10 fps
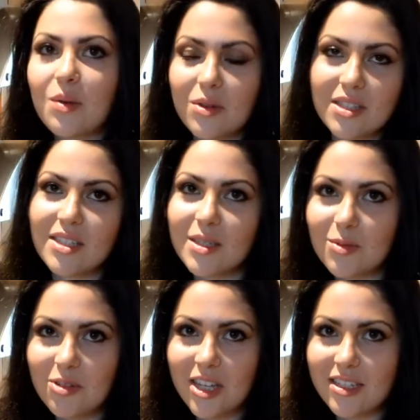Once the
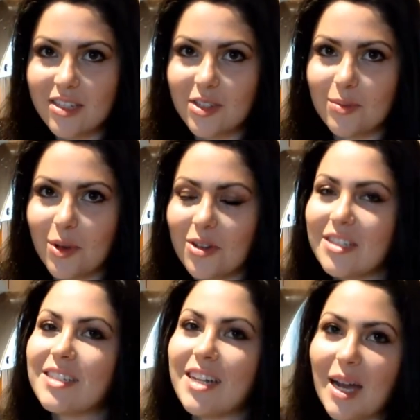smoothie is in your bowl,
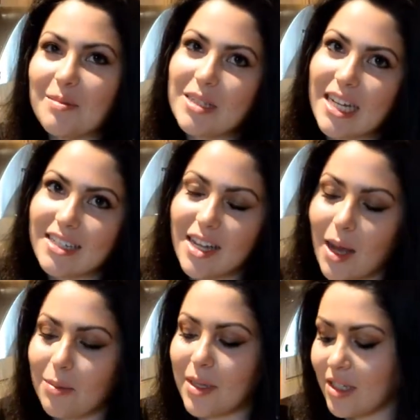it's time to add
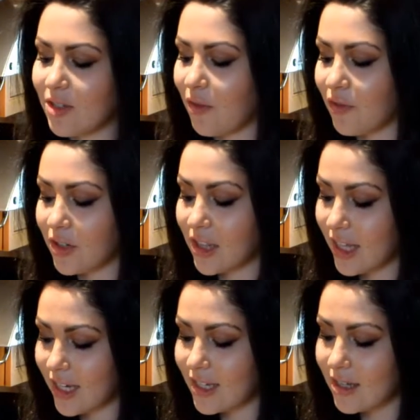toppings. So for
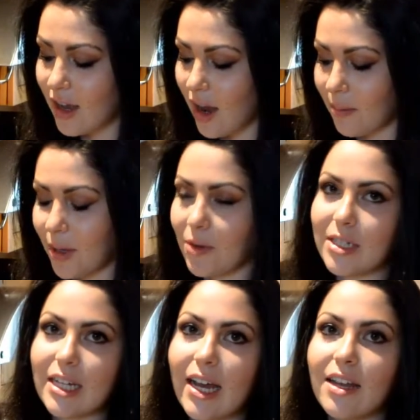this, I'm
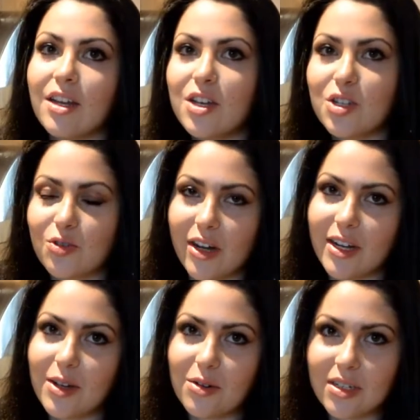going to add
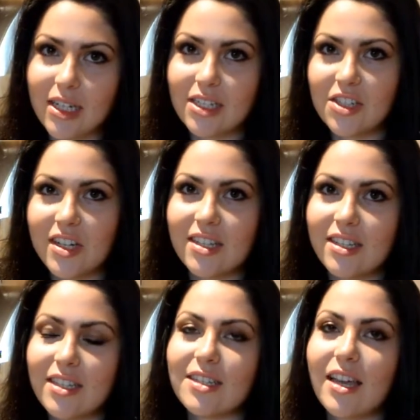shredded coconut, chia
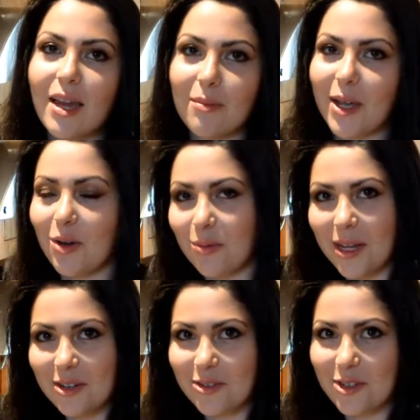seeds, and my
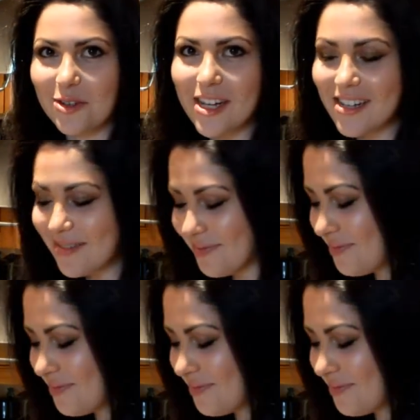homemade granola.